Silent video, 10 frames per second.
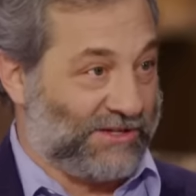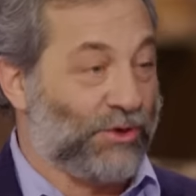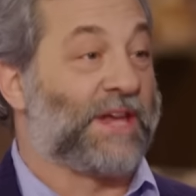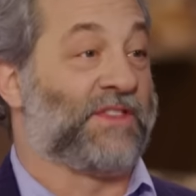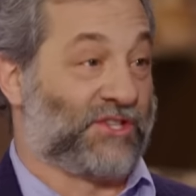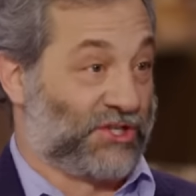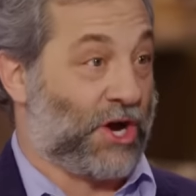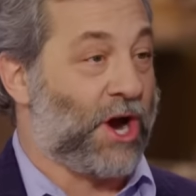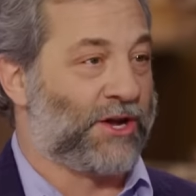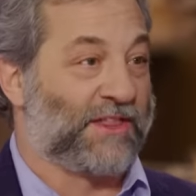You don't get the
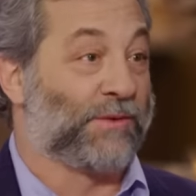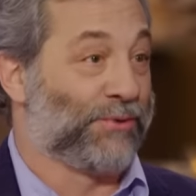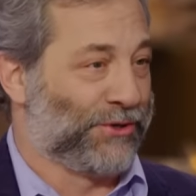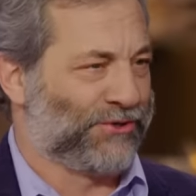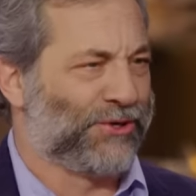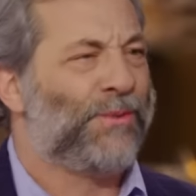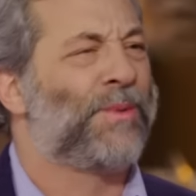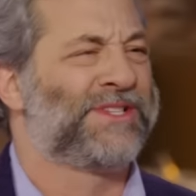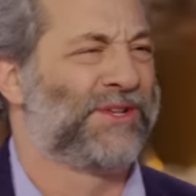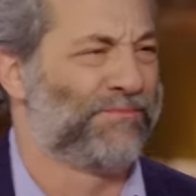star. You get the producer. No one
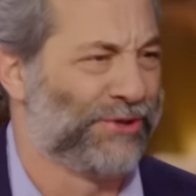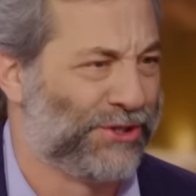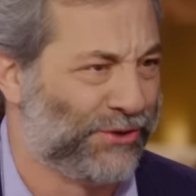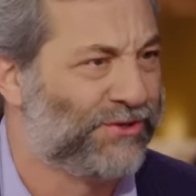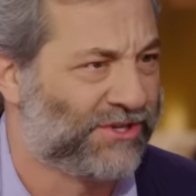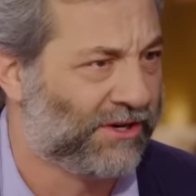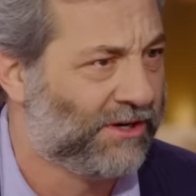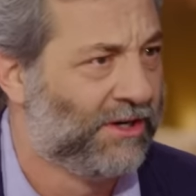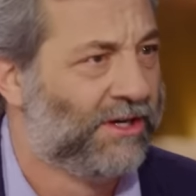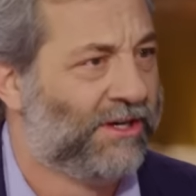wants the producer.
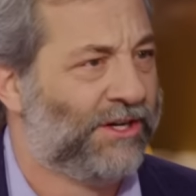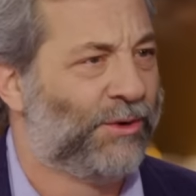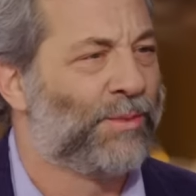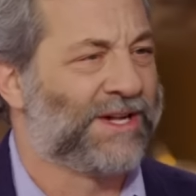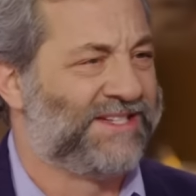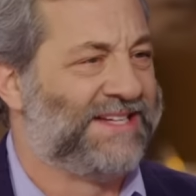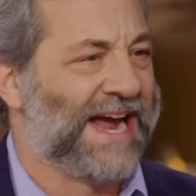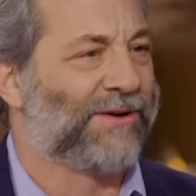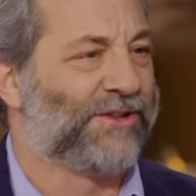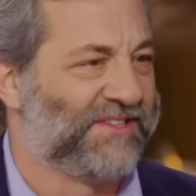No one wants
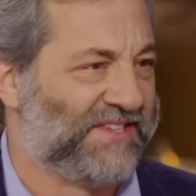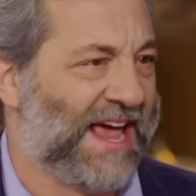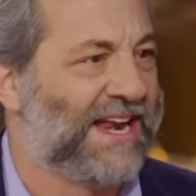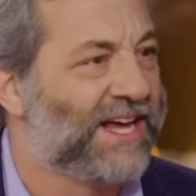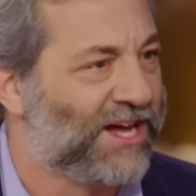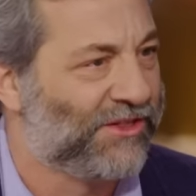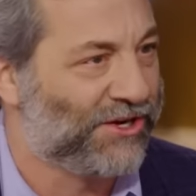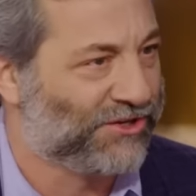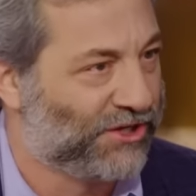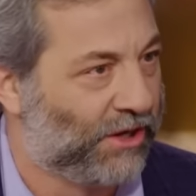Daryl Zanuck on
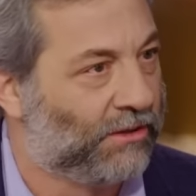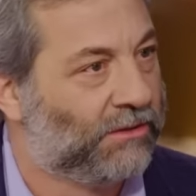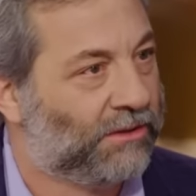their show.